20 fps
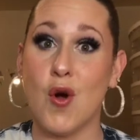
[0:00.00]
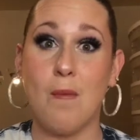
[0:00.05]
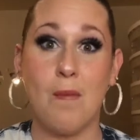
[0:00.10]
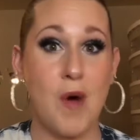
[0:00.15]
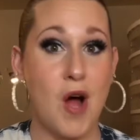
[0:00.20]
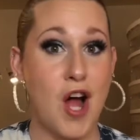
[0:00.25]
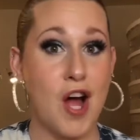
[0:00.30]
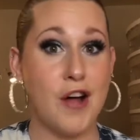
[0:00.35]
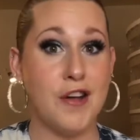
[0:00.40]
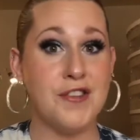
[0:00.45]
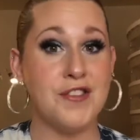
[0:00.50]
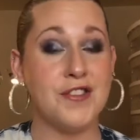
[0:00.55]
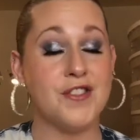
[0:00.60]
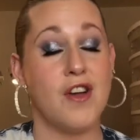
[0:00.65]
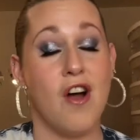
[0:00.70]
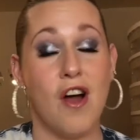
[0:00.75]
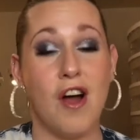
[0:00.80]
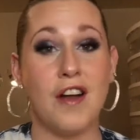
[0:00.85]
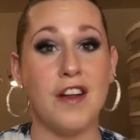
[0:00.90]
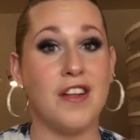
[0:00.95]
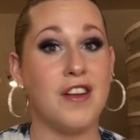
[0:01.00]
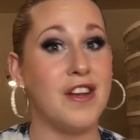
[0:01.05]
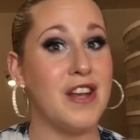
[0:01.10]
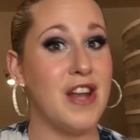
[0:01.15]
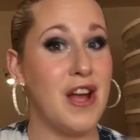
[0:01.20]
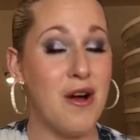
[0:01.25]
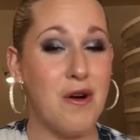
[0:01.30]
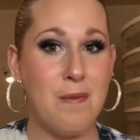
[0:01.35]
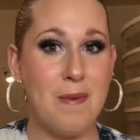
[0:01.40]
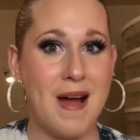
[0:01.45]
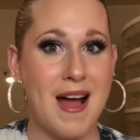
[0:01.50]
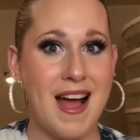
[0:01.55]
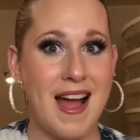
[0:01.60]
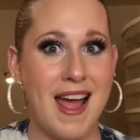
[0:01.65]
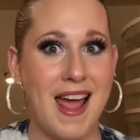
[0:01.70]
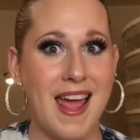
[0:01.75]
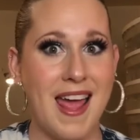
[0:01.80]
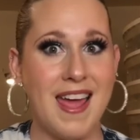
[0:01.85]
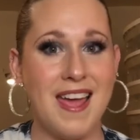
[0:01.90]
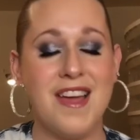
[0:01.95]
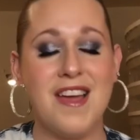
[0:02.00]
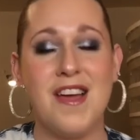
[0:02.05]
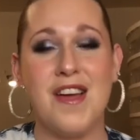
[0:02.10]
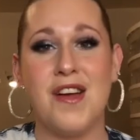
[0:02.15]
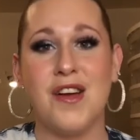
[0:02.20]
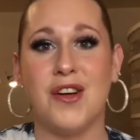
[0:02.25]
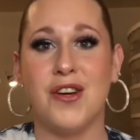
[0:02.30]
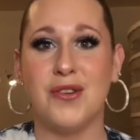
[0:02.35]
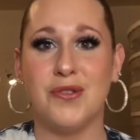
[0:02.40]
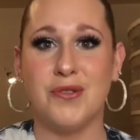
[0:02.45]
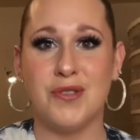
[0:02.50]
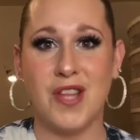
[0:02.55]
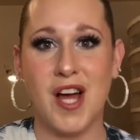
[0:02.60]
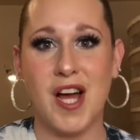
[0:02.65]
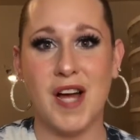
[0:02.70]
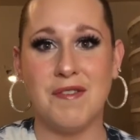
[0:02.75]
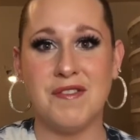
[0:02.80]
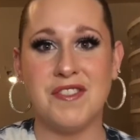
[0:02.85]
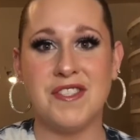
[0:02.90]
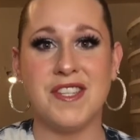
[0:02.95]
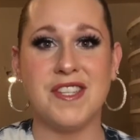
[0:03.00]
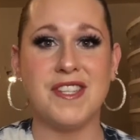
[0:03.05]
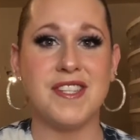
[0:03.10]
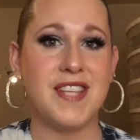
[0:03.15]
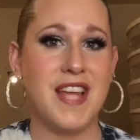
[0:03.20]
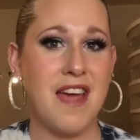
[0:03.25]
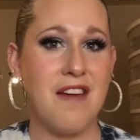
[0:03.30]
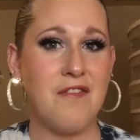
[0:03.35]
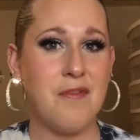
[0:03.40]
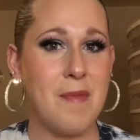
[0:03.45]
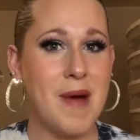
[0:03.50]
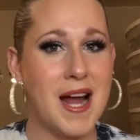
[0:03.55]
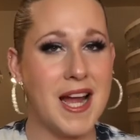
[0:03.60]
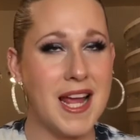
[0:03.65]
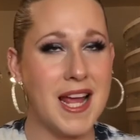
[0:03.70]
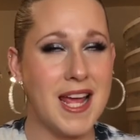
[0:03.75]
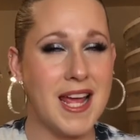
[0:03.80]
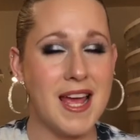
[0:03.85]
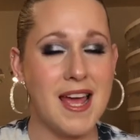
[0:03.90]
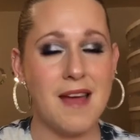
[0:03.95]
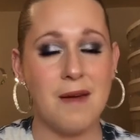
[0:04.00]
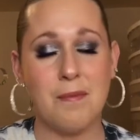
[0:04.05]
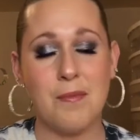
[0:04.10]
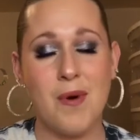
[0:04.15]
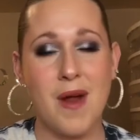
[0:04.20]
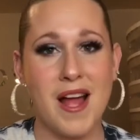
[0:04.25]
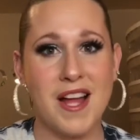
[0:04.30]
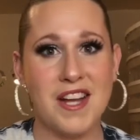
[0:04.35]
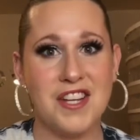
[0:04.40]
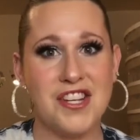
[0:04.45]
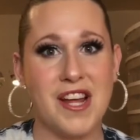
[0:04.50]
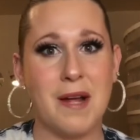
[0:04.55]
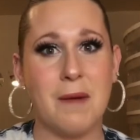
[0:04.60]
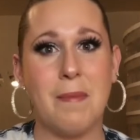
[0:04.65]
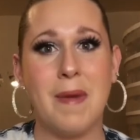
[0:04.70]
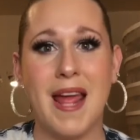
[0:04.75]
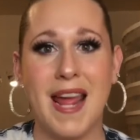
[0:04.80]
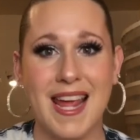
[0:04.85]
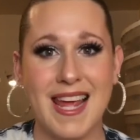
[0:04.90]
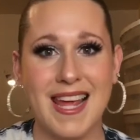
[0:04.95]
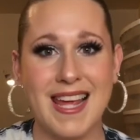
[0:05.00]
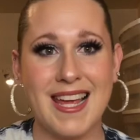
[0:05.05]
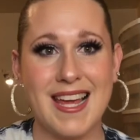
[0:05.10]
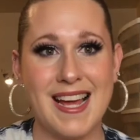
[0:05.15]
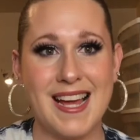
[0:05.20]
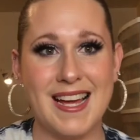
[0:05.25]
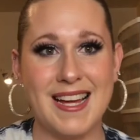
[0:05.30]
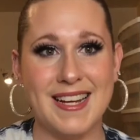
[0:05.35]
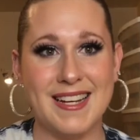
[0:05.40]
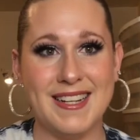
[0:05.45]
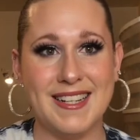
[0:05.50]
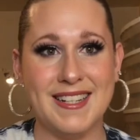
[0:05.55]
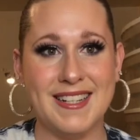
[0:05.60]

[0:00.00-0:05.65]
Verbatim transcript: boss on a no-buy who loves to save money and project pan.